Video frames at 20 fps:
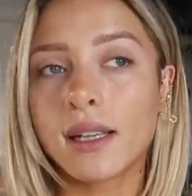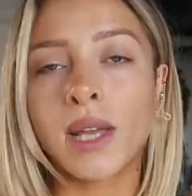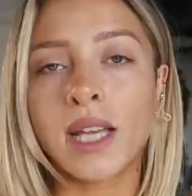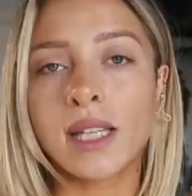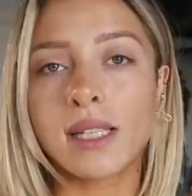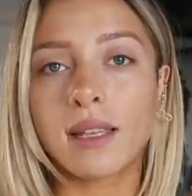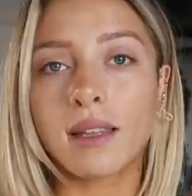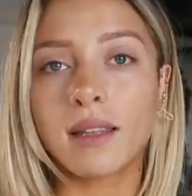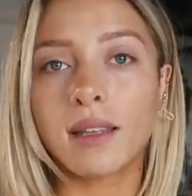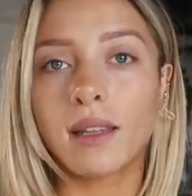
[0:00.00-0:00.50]

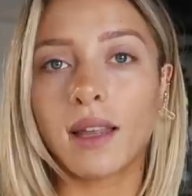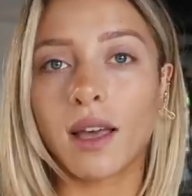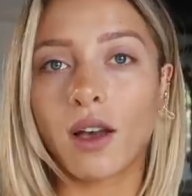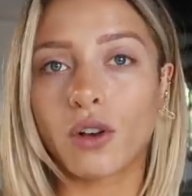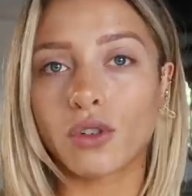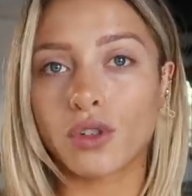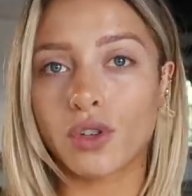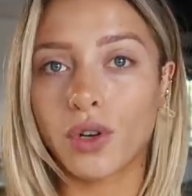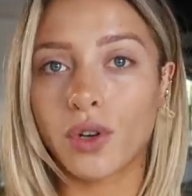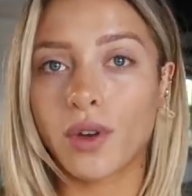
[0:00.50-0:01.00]
Basically, like
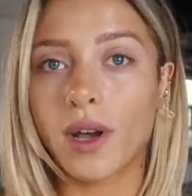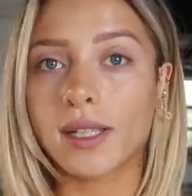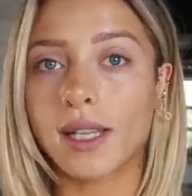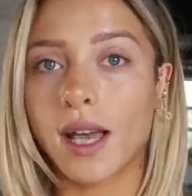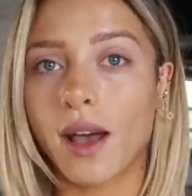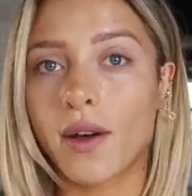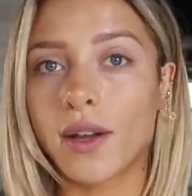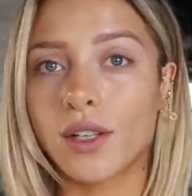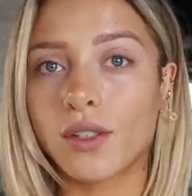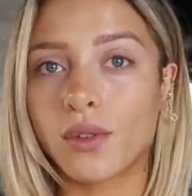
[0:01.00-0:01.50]
I'll show you guys
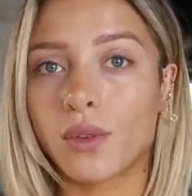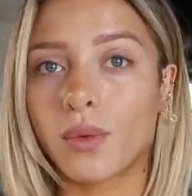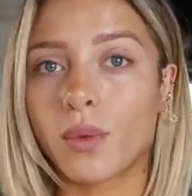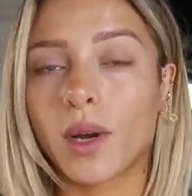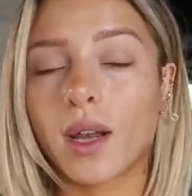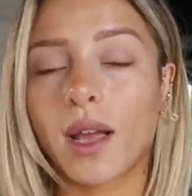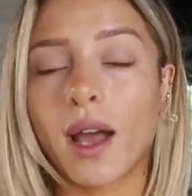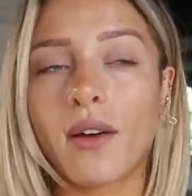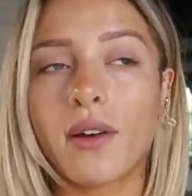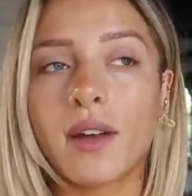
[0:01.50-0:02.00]
how I do the
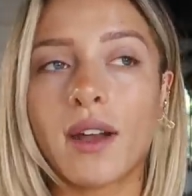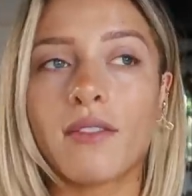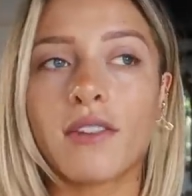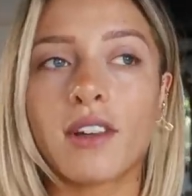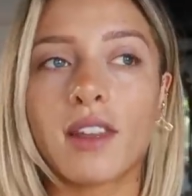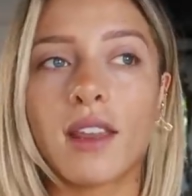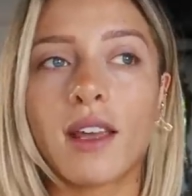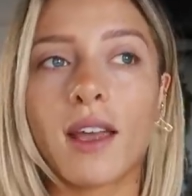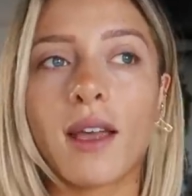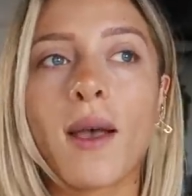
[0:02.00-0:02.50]
workout and
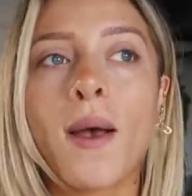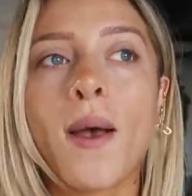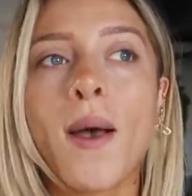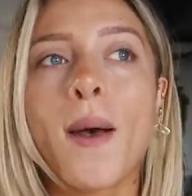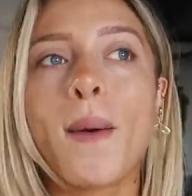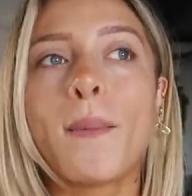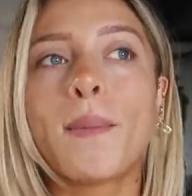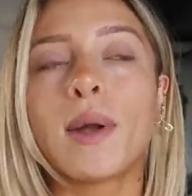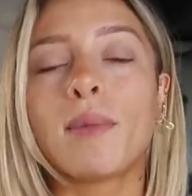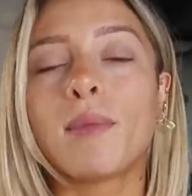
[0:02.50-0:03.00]
everything,
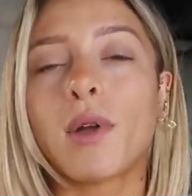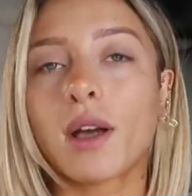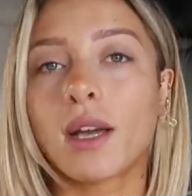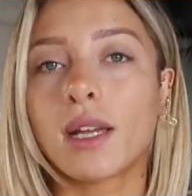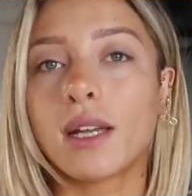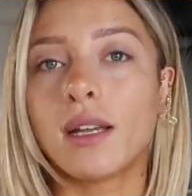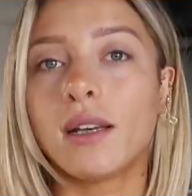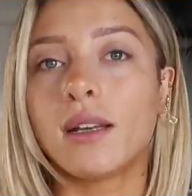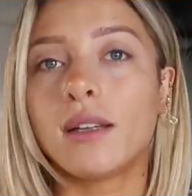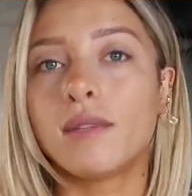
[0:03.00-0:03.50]
but I'm not
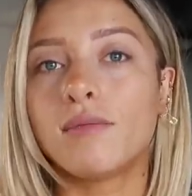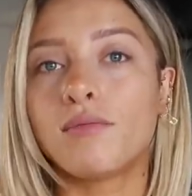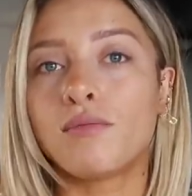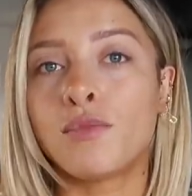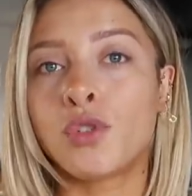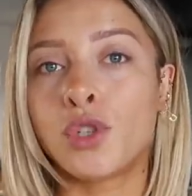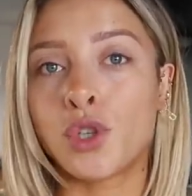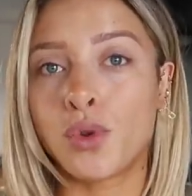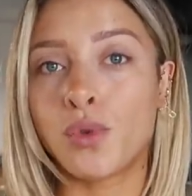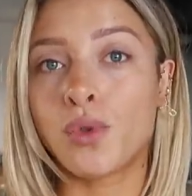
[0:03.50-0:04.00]
gonna
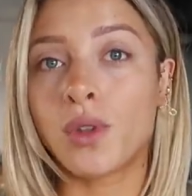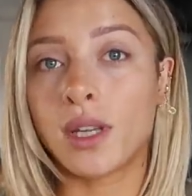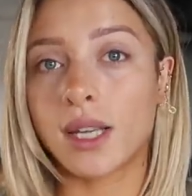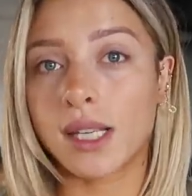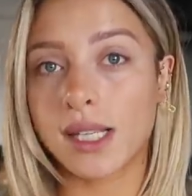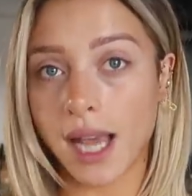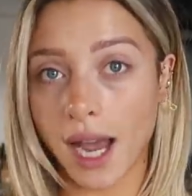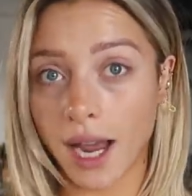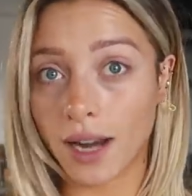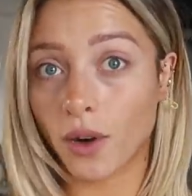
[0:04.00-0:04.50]
do the
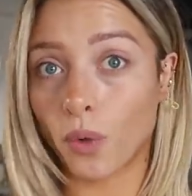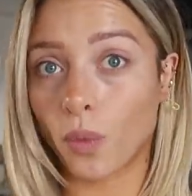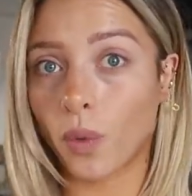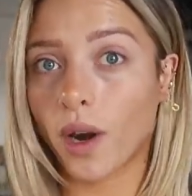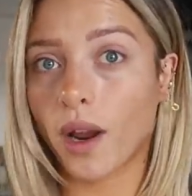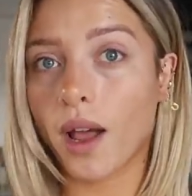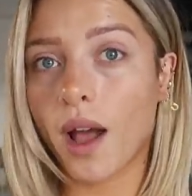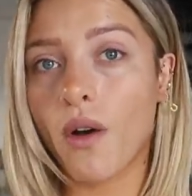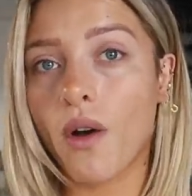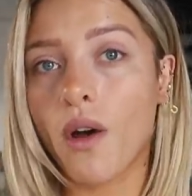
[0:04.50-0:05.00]
entire
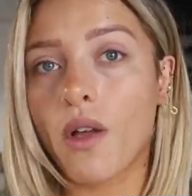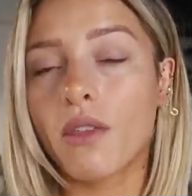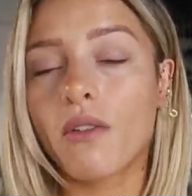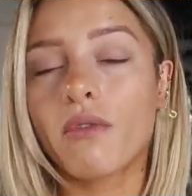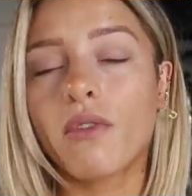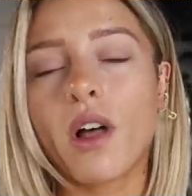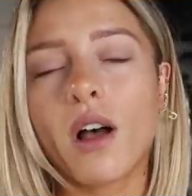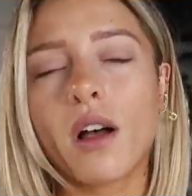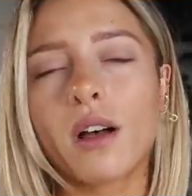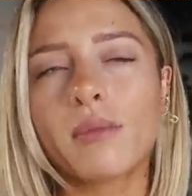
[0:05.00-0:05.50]
workout on the
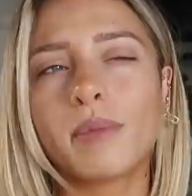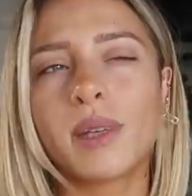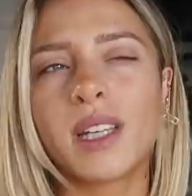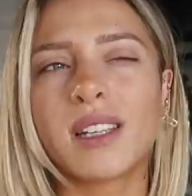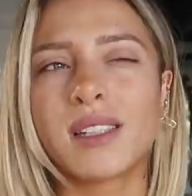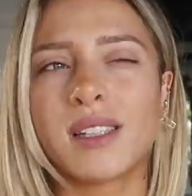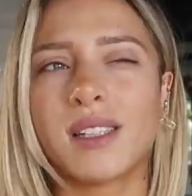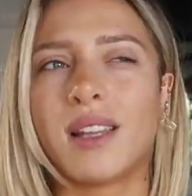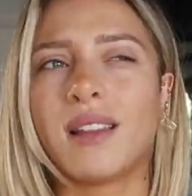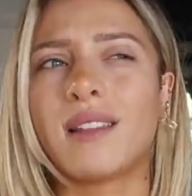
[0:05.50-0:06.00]
vlog
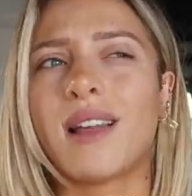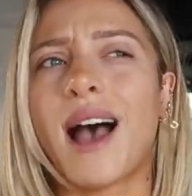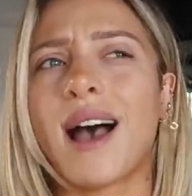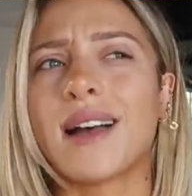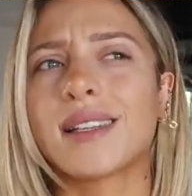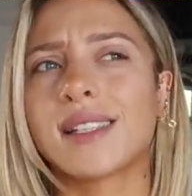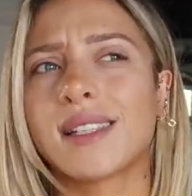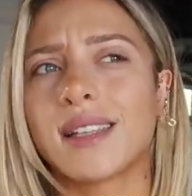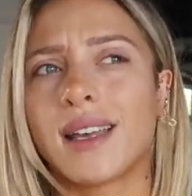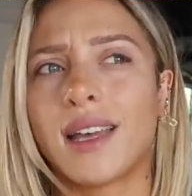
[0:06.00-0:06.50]
because they
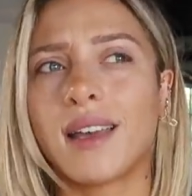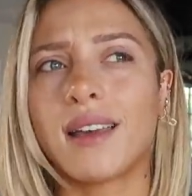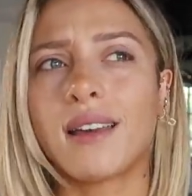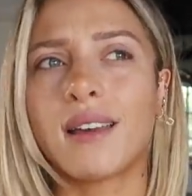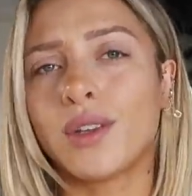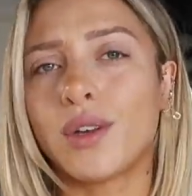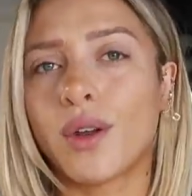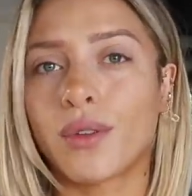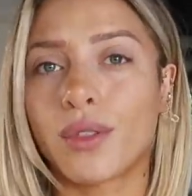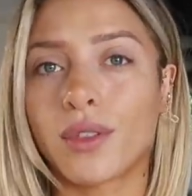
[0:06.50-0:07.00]
last like,
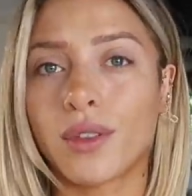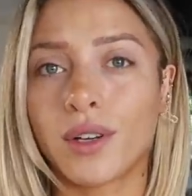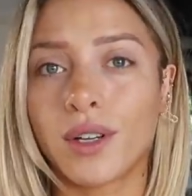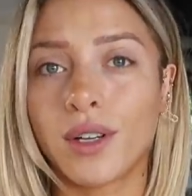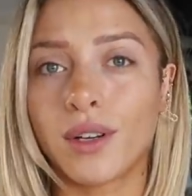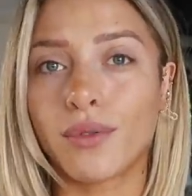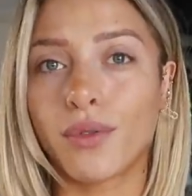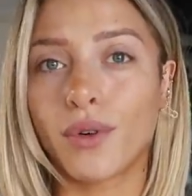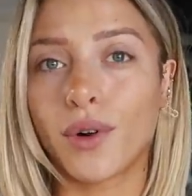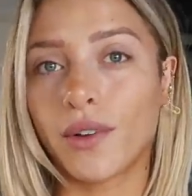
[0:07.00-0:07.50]
you know,
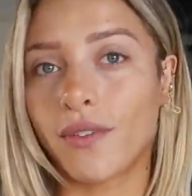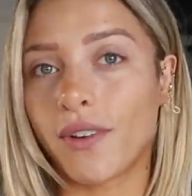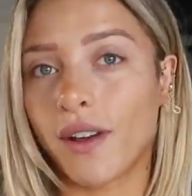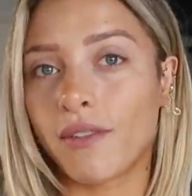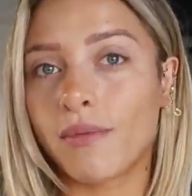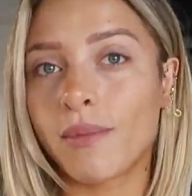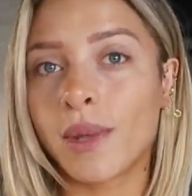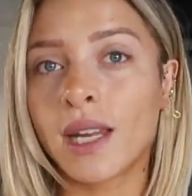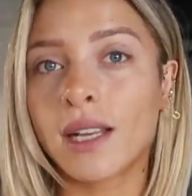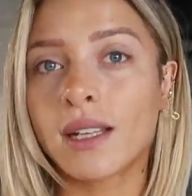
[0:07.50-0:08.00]
30 to
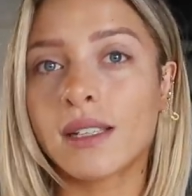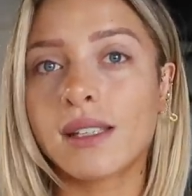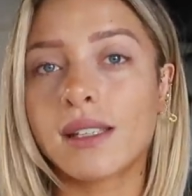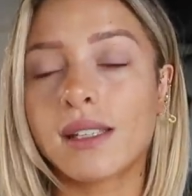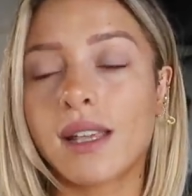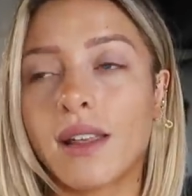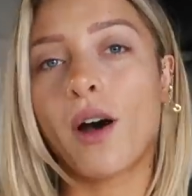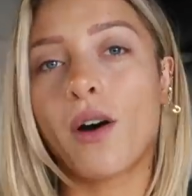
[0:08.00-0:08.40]
45 minutes.